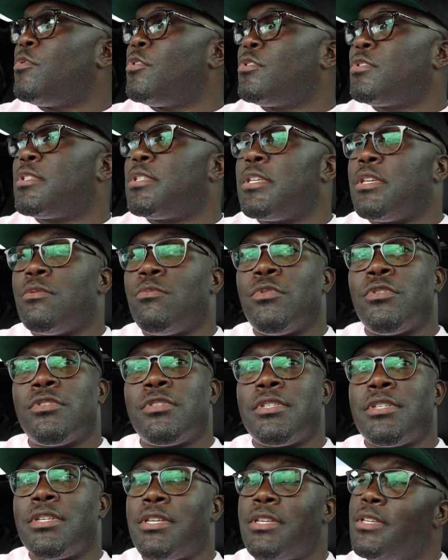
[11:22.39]
We'll see. We'll
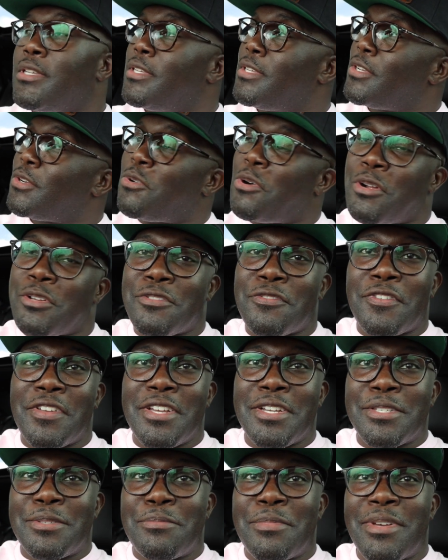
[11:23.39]
see. Cross fingers,